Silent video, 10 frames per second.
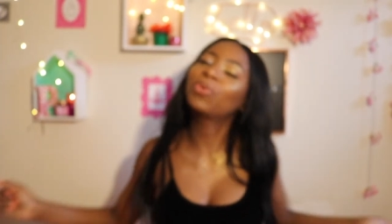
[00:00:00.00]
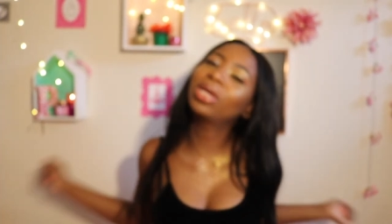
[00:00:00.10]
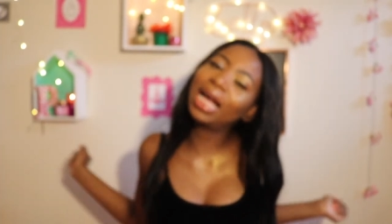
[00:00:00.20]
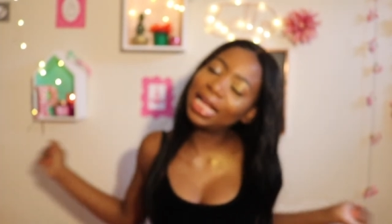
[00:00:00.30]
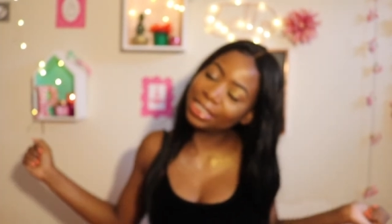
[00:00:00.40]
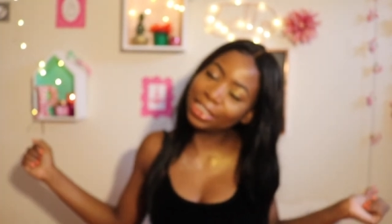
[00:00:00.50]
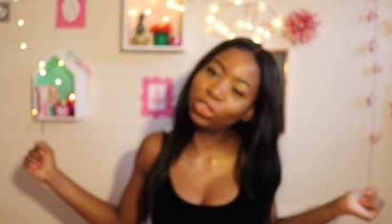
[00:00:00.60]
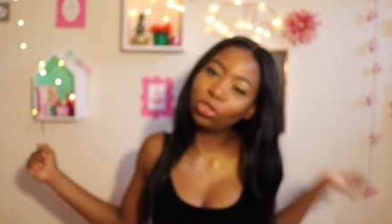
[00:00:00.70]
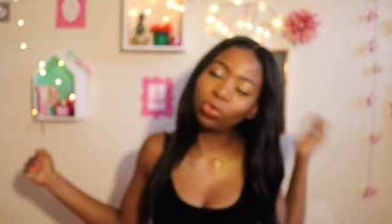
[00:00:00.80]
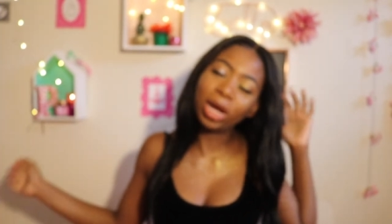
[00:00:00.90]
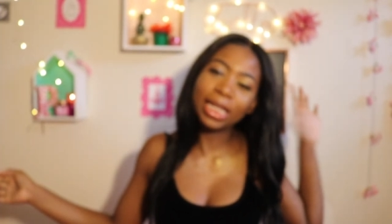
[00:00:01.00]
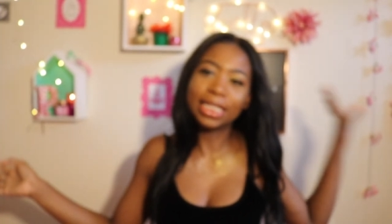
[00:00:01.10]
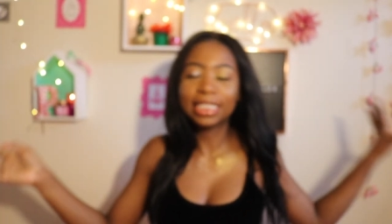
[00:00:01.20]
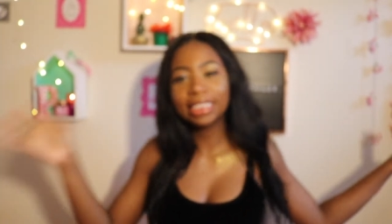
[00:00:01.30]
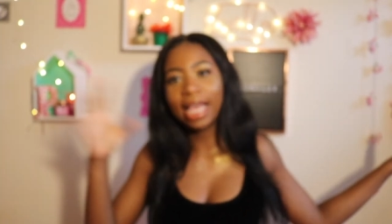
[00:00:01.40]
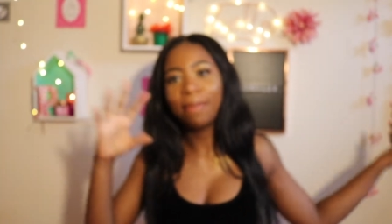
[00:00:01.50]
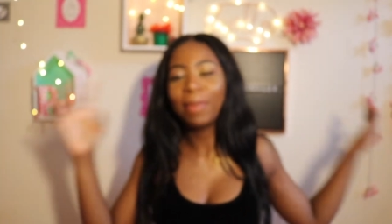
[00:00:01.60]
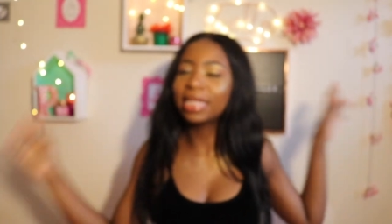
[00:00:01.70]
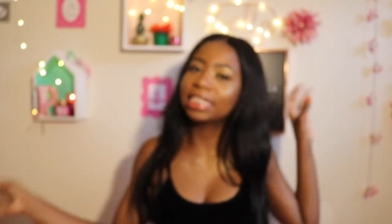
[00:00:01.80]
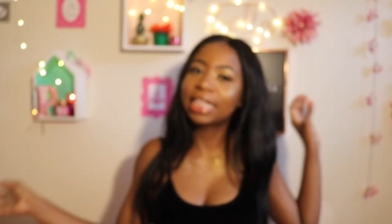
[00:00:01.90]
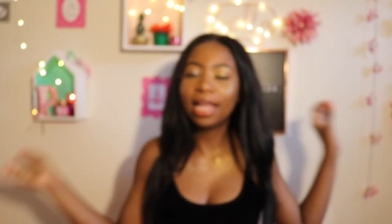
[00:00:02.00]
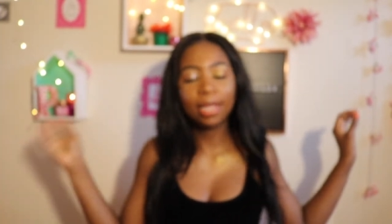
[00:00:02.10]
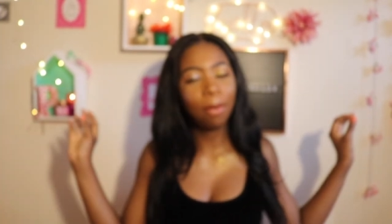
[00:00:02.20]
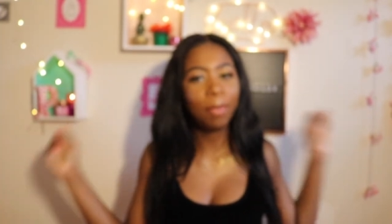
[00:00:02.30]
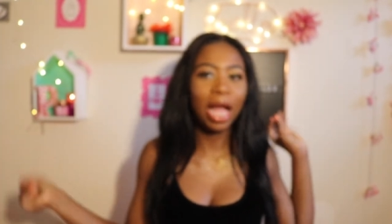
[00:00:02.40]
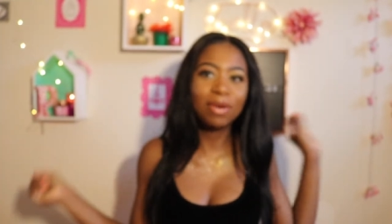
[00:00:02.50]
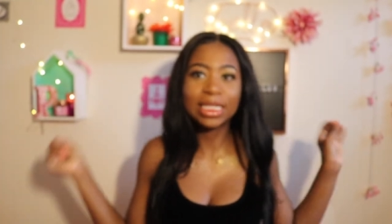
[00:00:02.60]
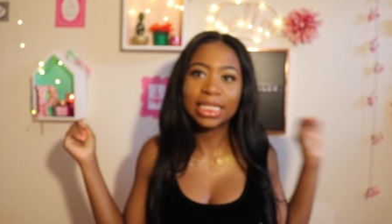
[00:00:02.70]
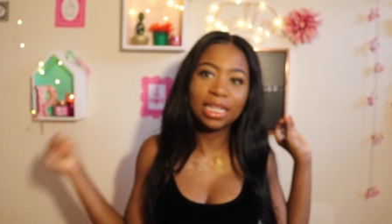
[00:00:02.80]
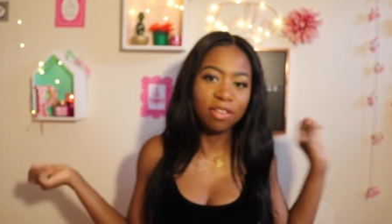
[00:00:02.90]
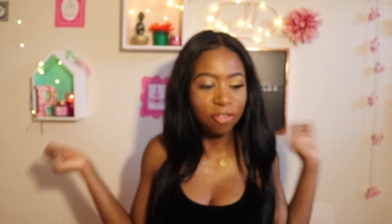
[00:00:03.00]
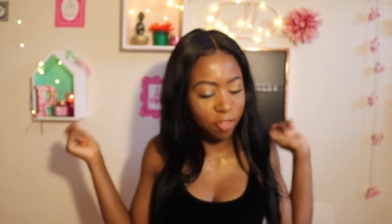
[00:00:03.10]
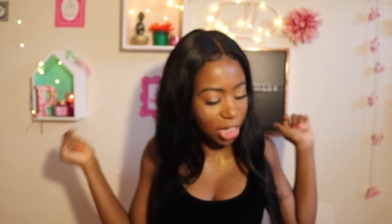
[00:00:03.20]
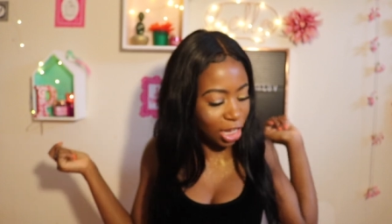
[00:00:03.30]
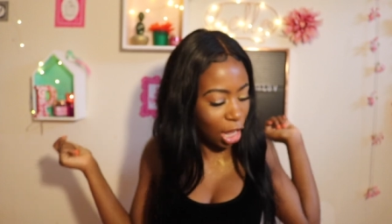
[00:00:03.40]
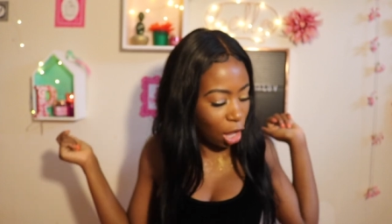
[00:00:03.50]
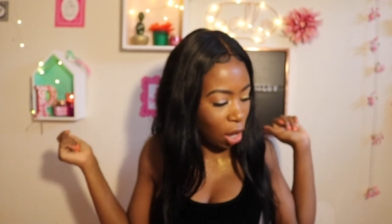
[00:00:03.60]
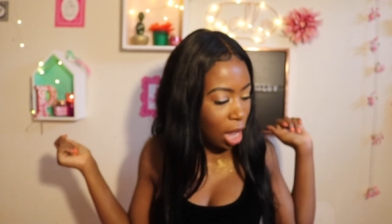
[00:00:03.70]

guys enjoyed this side-by-side -side comparison video